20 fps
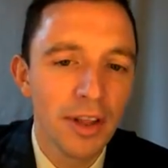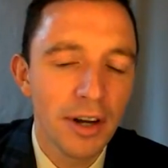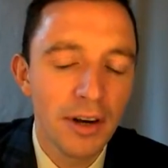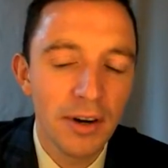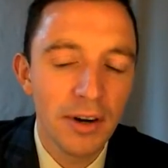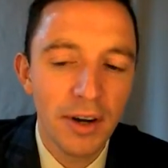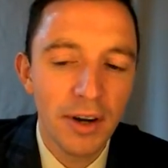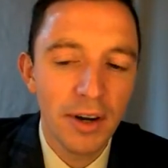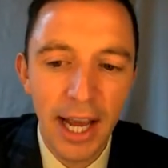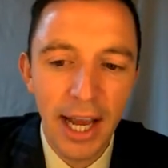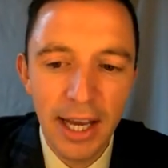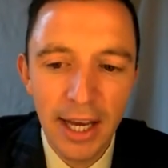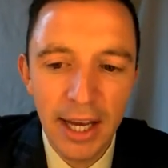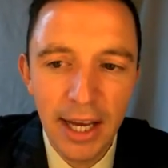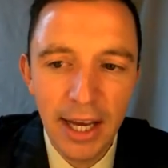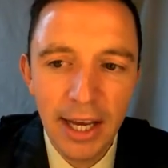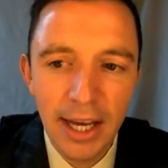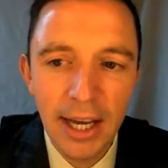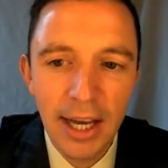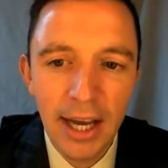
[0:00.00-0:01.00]
Okay,
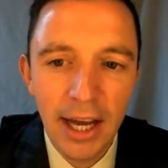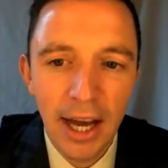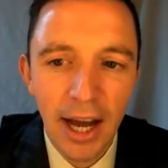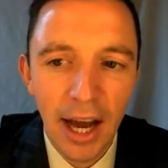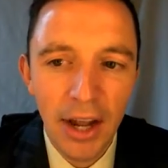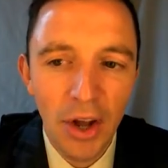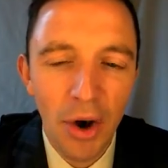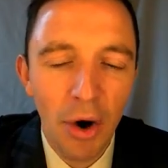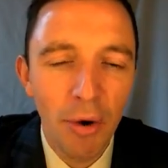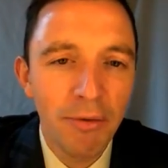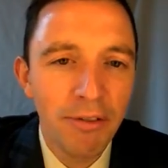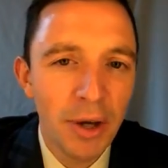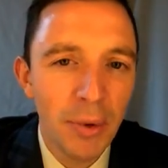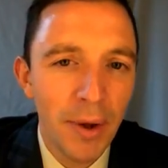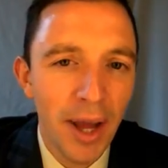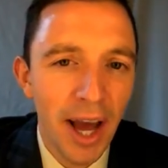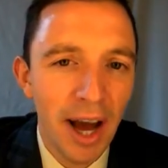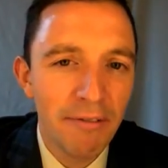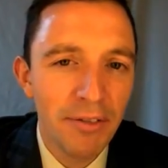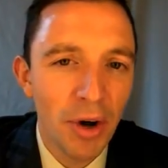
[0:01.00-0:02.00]
and hopefully
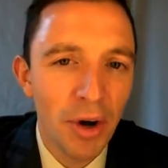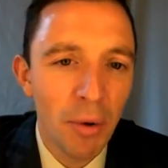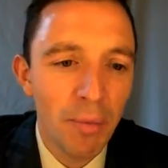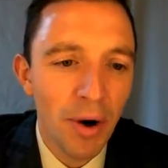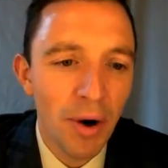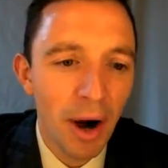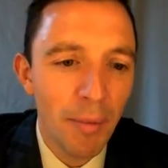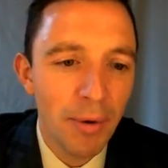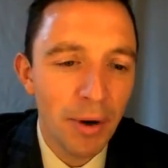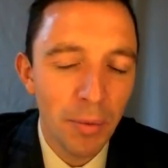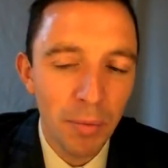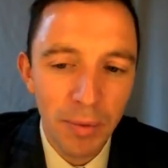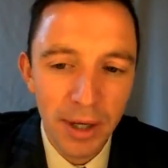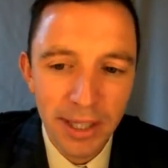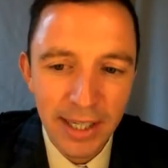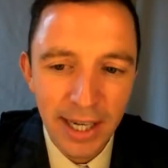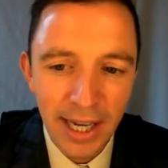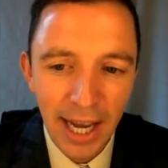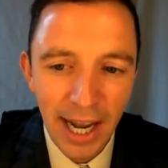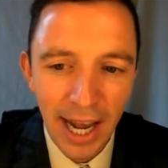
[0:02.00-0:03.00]
we have no problem
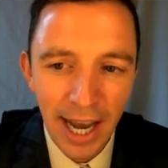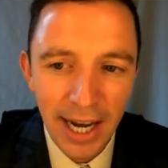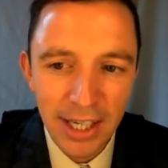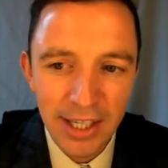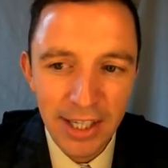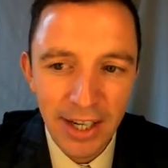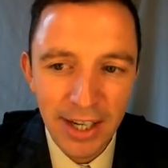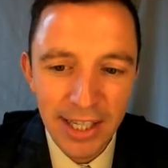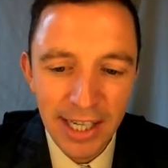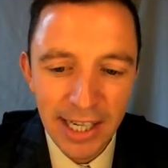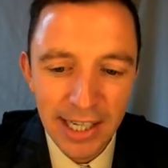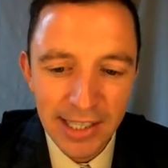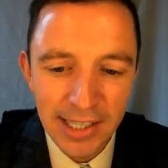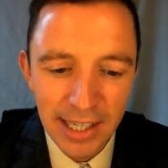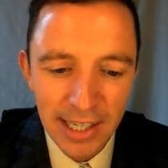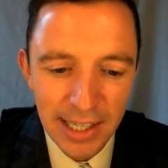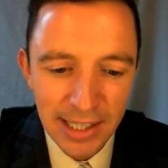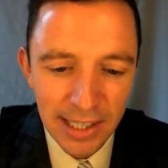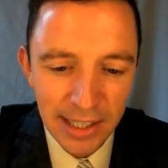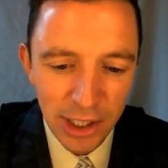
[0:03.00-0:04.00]
with the connection. I think it's
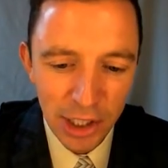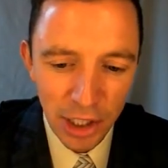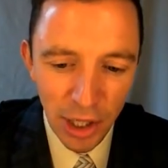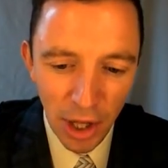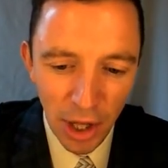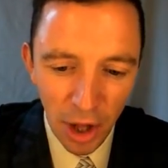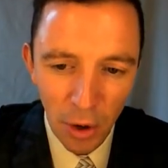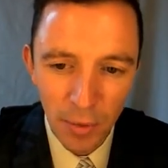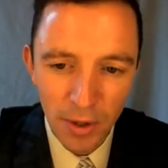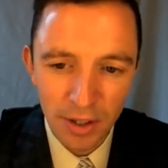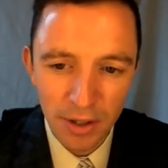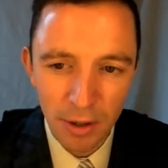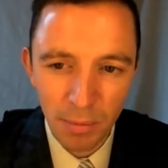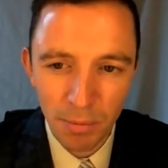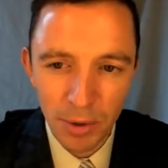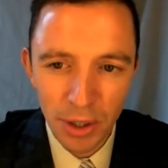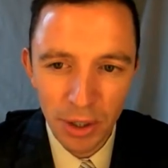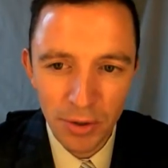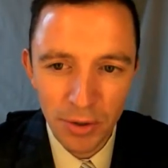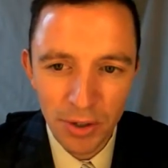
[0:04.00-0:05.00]
a little slow with the
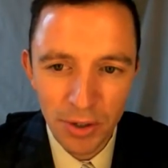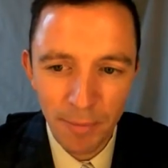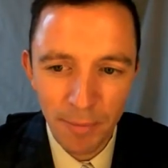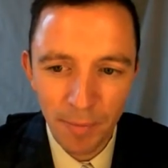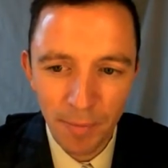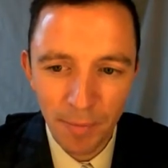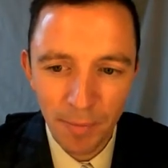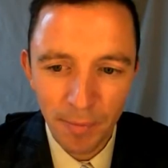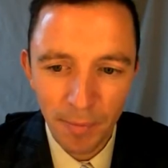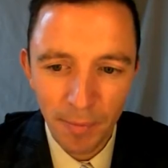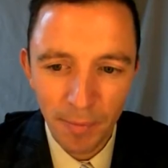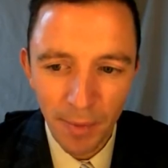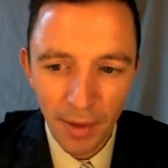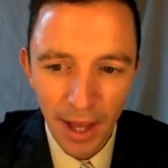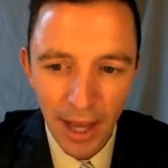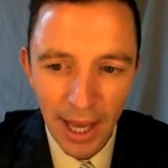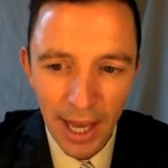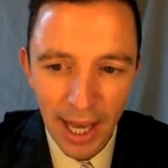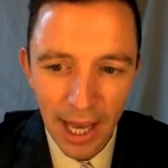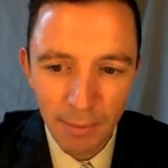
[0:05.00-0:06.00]
computer,
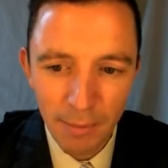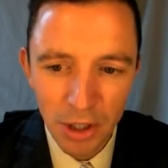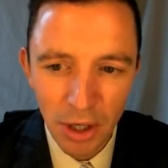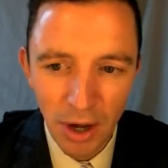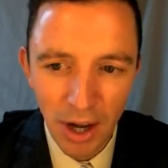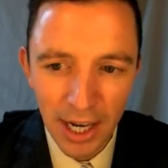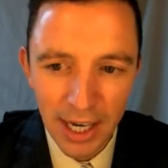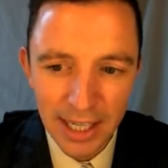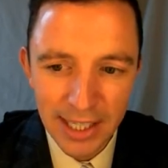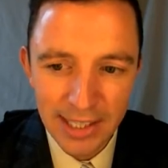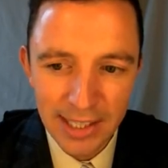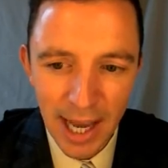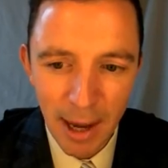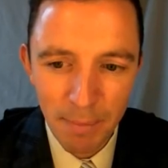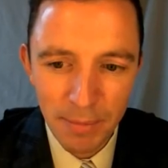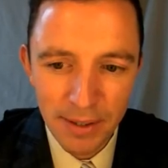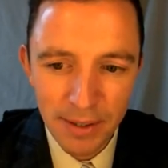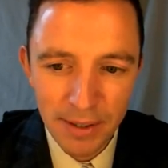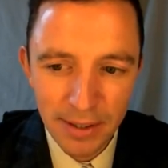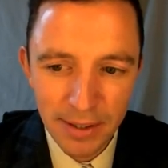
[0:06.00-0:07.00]
um, so I'll
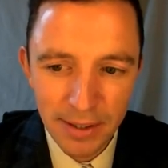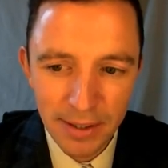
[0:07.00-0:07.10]
accept.